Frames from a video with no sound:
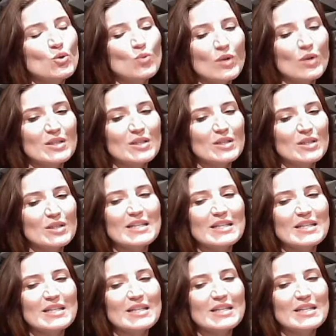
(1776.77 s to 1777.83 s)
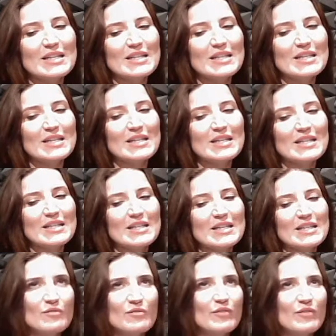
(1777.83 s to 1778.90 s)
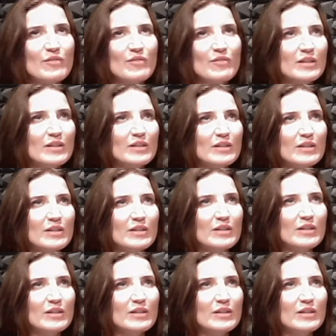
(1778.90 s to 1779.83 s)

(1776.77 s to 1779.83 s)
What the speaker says: want to get out of that situation that is affecting you right now?